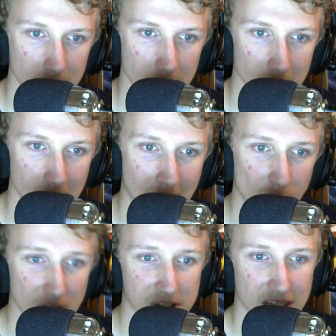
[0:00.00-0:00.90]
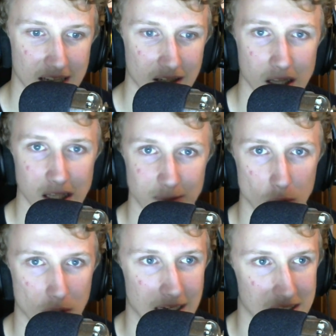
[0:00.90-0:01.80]
And once again, like Liverpool
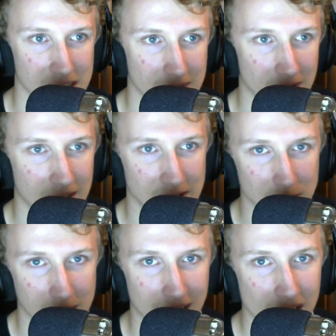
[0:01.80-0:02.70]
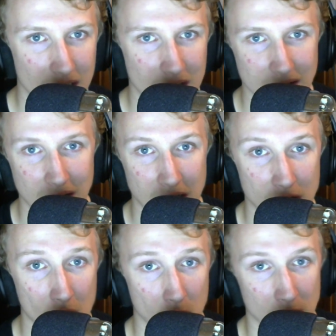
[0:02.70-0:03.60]
case, it's another case where they
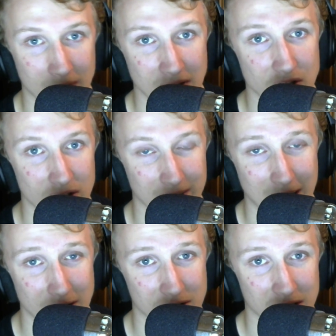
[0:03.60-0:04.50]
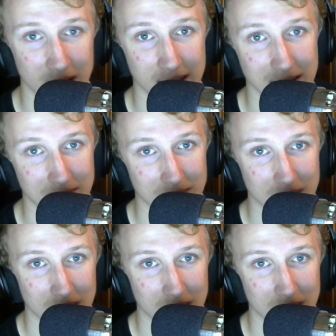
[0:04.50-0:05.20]
know eventually the manager's going to leave.